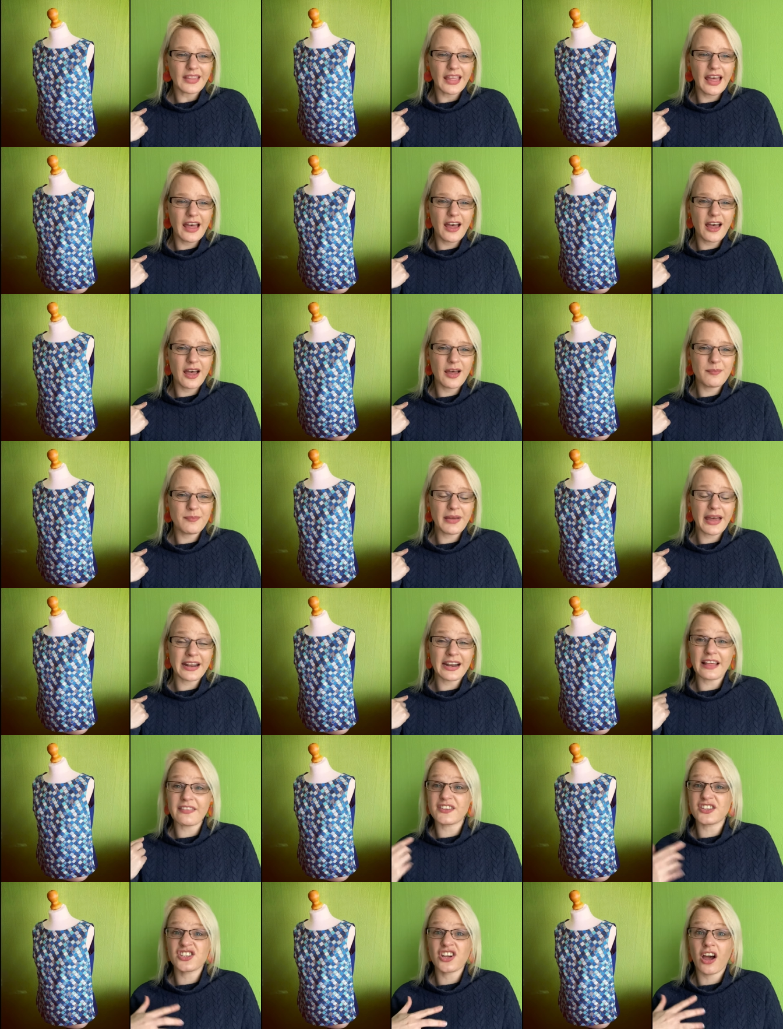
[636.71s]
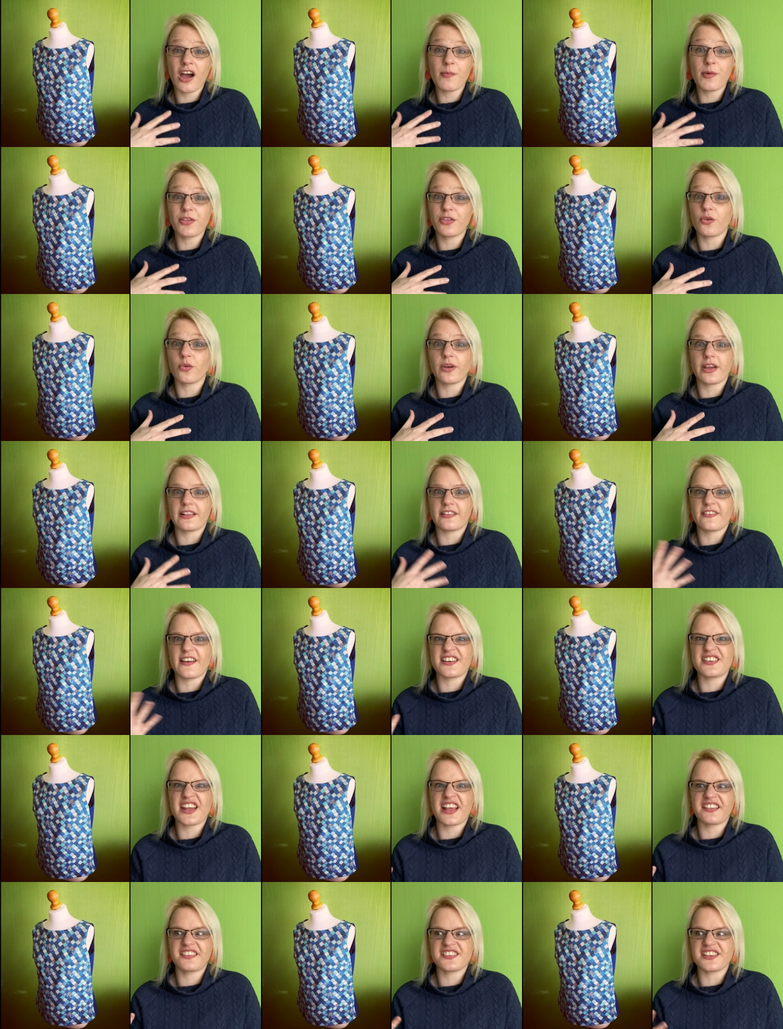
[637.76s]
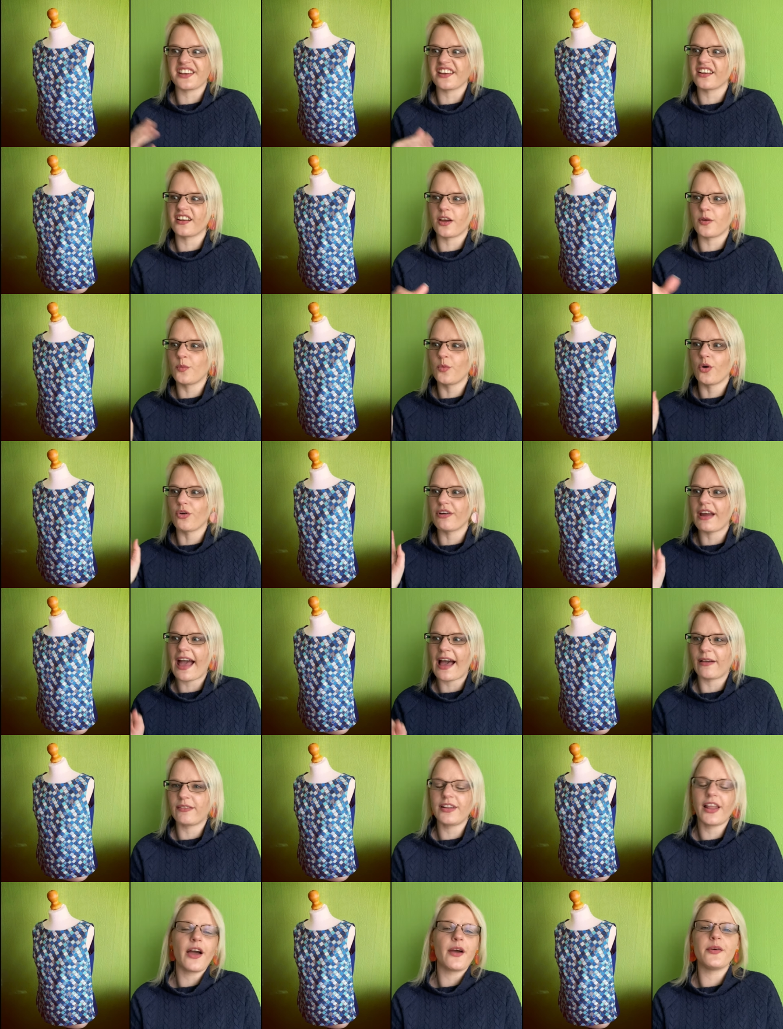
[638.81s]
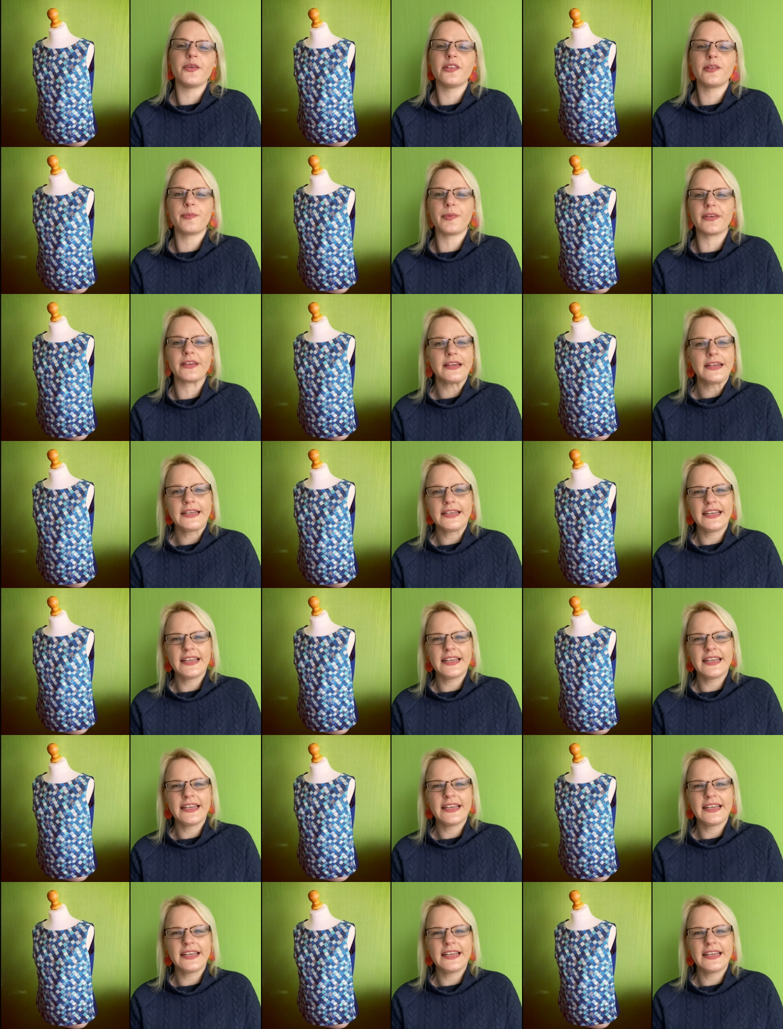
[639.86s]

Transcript: Um, and at the time I thought it's fantastic and I wore it out loads, but